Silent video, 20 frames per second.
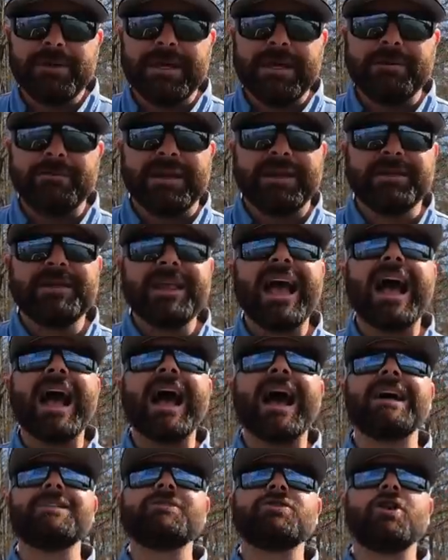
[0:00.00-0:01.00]
PB.
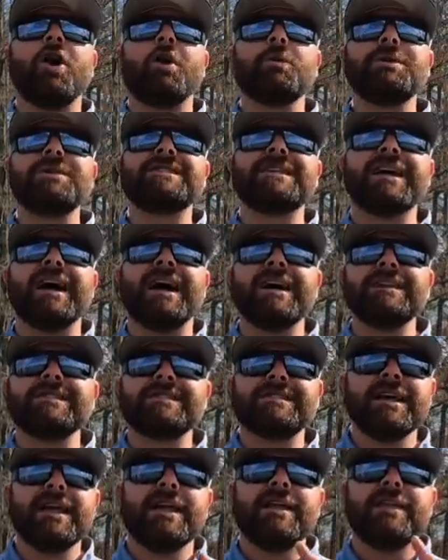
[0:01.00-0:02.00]
As always,
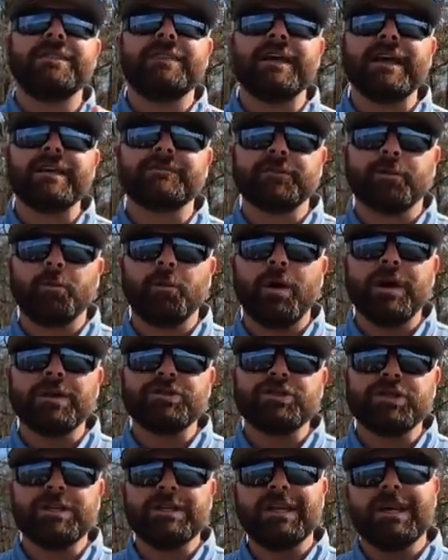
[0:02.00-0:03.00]
guys, Thanks for
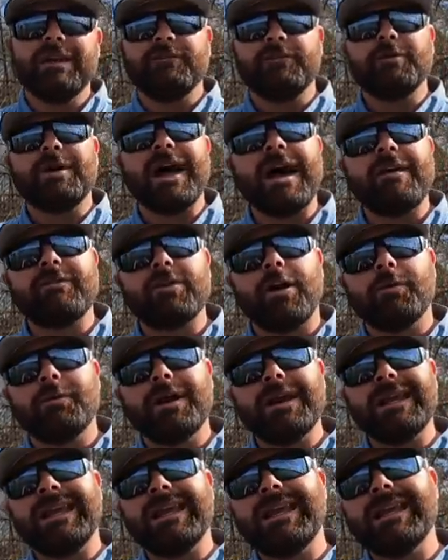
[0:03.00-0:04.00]
watching. If you haven't
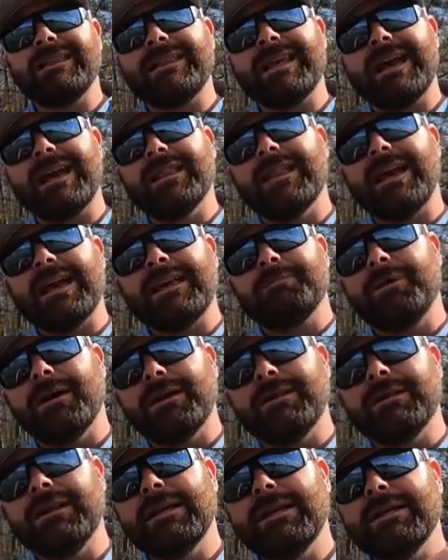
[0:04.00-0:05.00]
already, hit that like
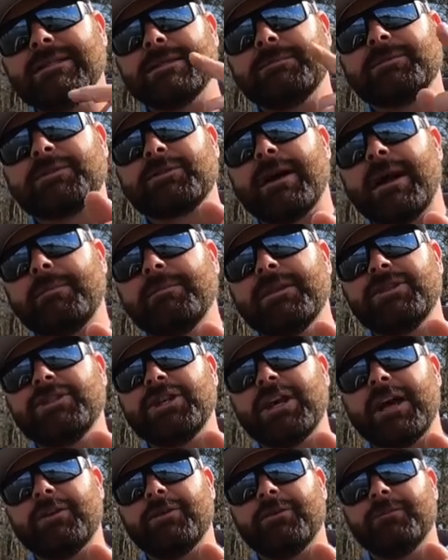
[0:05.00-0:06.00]
button, subscribe to the
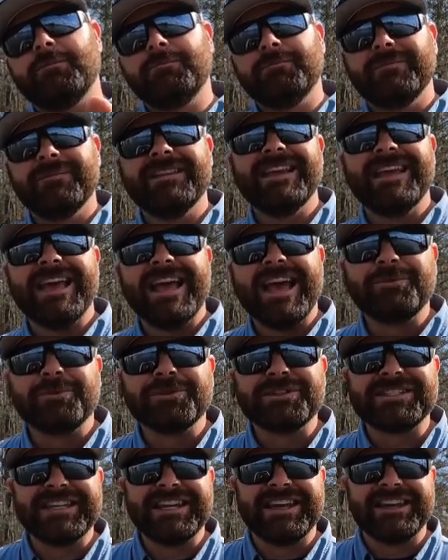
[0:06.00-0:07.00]
channel, and
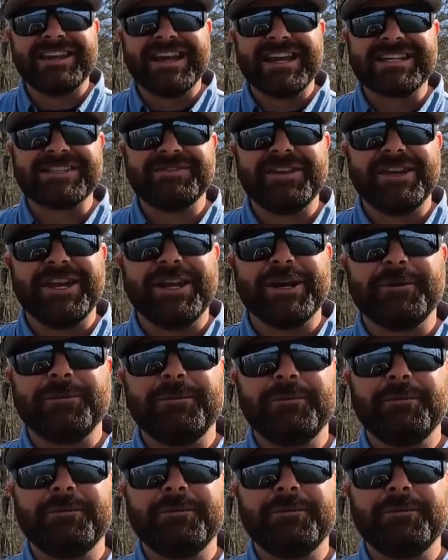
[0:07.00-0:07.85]
we'll see you on the next video.